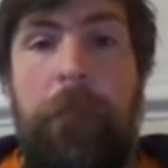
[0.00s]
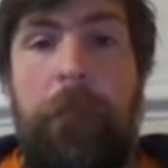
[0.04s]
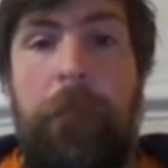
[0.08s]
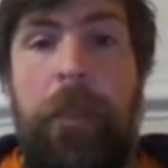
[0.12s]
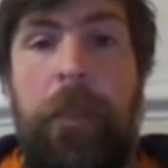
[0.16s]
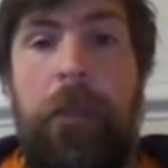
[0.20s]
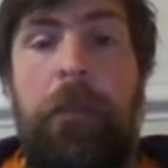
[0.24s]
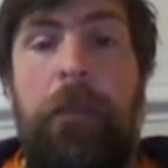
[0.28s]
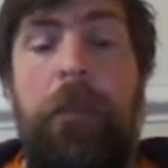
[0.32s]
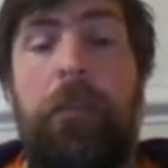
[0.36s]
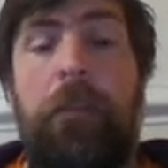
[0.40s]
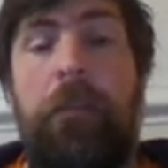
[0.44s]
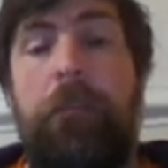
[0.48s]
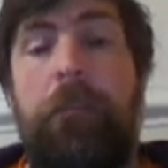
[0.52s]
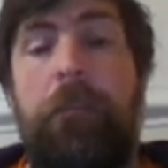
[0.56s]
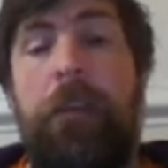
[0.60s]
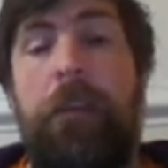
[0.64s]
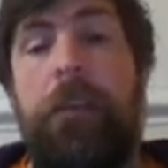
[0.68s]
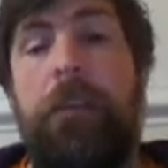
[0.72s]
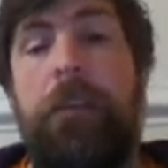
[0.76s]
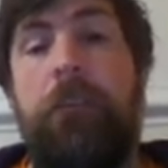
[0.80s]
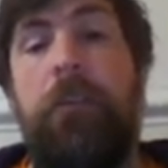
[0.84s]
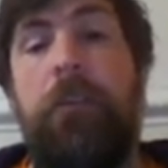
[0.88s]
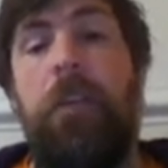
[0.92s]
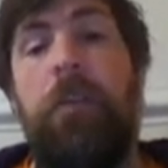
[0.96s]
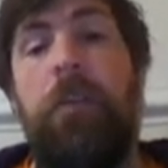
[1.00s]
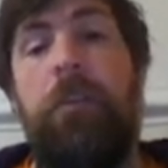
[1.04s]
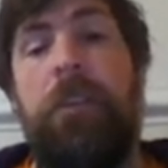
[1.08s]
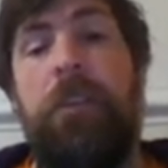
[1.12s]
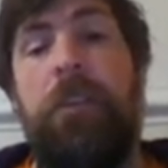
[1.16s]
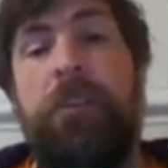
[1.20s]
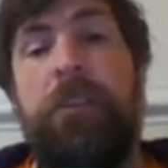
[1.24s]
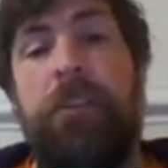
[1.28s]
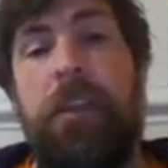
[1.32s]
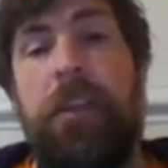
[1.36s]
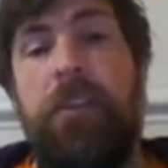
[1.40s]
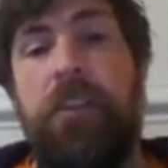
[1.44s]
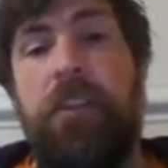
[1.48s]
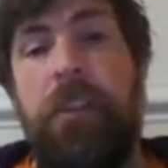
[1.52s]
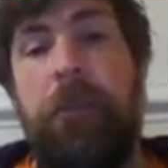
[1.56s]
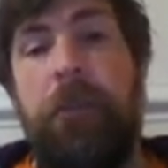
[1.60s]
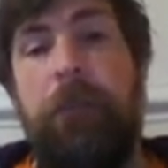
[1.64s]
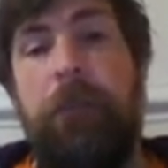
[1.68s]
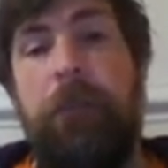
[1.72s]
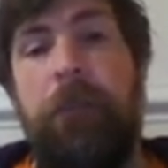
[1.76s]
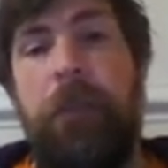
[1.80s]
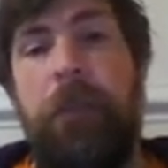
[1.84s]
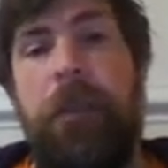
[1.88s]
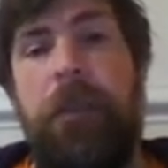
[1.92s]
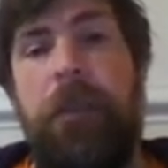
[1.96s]
Another effect of
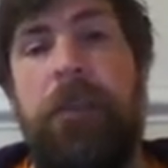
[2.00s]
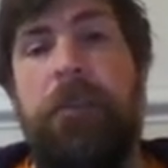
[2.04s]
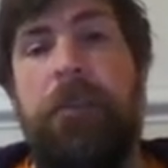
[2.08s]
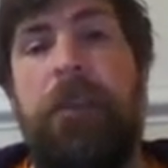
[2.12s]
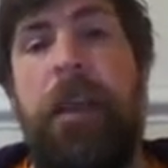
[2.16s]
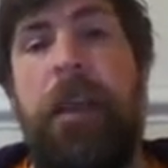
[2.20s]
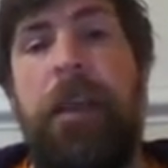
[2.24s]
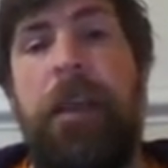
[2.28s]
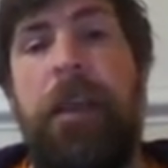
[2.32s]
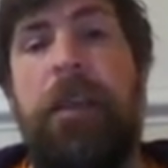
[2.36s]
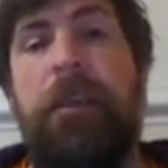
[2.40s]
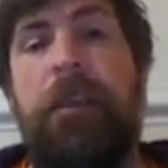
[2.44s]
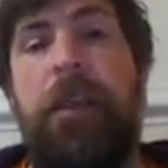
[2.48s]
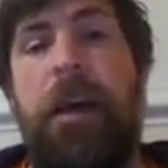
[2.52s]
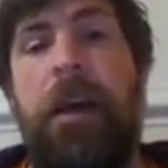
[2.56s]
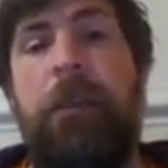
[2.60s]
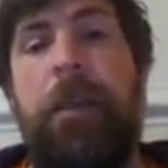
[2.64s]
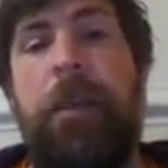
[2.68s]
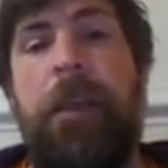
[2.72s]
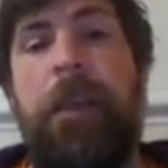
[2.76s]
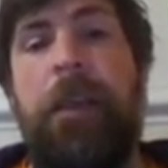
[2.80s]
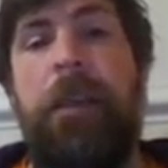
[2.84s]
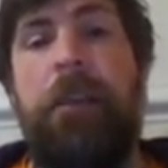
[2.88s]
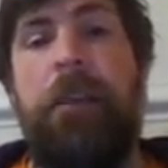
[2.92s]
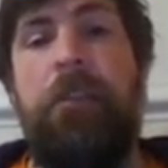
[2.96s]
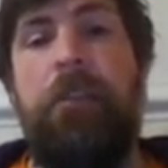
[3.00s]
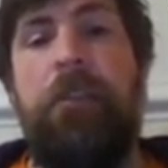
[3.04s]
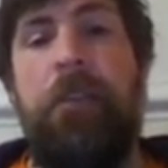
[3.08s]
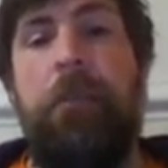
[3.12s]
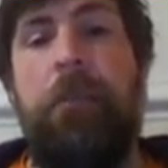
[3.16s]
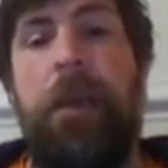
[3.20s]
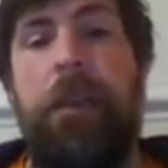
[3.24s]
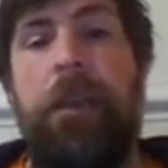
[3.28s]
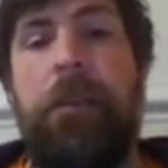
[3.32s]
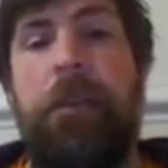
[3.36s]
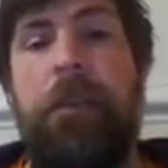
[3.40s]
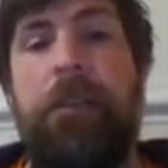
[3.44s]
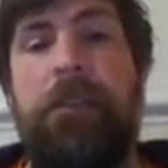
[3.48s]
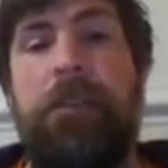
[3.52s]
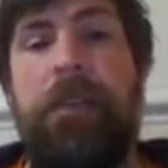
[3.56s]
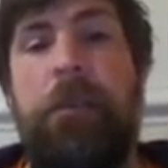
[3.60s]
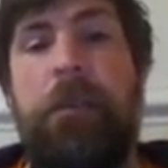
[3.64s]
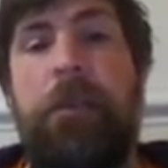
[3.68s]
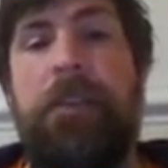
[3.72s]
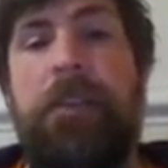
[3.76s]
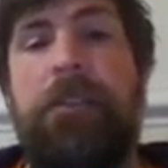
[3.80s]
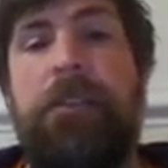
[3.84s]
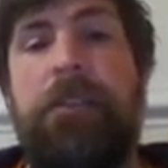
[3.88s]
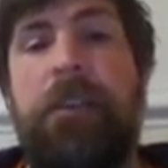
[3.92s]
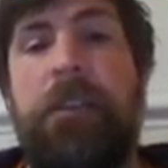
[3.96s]
globalization is economic interdependence. That
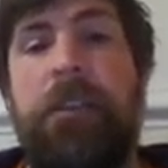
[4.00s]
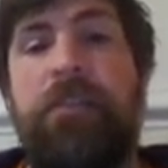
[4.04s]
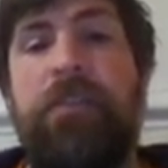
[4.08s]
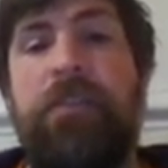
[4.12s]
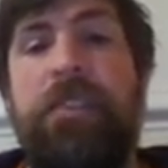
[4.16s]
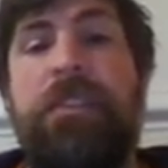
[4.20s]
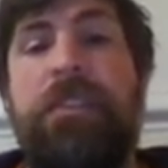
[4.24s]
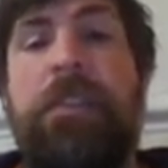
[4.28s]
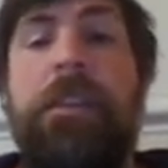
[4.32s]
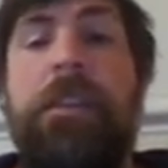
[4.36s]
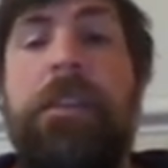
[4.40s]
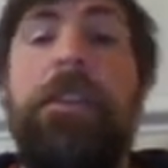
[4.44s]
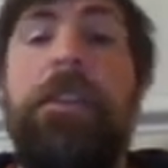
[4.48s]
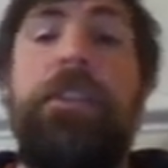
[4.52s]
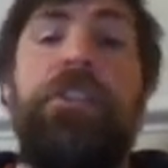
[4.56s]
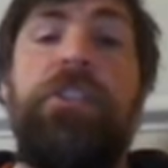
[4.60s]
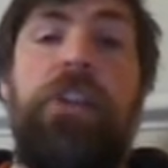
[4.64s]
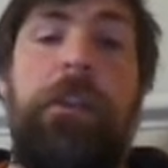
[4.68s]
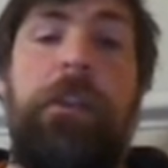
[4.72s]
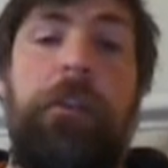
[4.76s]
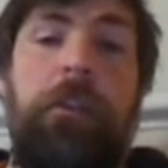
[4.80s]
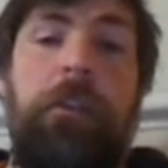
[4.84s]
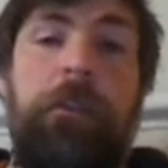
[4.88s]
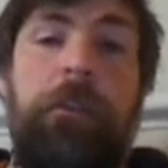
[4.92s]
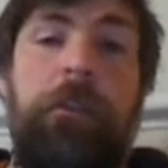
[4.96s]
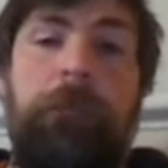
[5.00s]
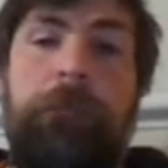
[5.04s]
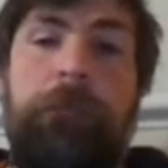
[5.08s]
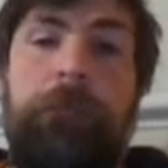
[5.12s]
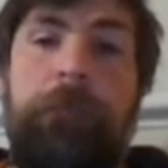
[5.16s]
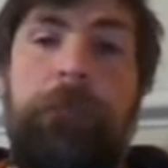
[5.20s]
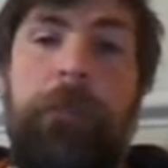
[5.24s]
means countries need each other.